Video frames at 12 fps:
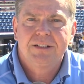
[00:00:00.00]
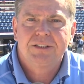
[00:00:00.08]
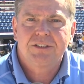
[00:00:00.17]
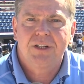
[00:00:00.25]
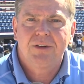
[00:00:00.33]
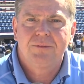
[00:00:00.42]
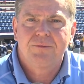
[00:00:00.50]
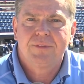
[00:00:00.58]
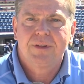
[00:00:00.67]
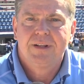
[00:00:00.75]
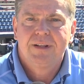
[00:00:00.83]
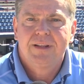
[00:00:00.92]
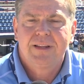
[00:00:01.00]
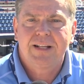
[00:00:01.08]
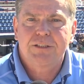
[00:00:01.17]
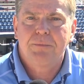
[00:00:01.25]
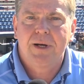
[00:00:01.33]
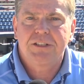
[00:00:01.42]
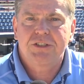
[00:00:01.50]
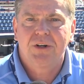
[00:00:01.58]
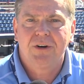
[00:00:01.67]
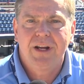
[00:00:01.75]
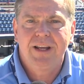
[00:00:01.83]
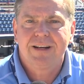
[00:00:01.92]
So that's my
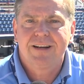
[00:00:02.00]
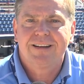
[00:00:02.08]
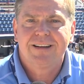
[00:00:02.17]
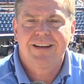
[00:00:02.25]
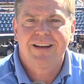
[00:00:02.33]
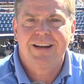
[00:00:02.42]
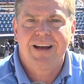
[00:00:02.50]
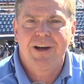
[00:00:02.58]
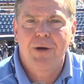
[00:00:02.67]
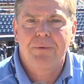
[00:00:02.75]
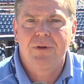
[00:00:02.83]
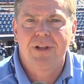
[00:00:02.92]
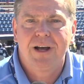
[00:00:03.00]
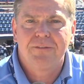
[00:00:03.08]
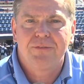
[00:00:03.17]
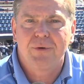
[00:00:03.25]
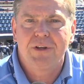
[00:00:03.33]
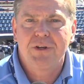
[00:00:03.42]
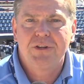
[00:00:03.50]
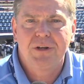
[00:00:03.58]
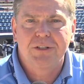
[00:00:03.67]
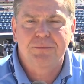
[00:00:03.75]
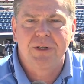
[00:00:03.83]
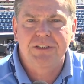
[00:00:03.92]
story, and I hope you love what you
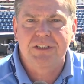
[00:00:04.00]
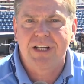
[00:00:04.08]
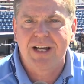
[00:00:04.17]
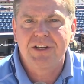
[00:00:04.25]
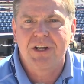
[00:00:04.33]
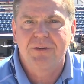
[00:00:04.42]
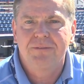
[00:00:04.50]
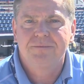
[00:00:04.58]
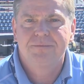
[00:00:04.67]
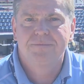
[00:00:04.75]
do as much as I do.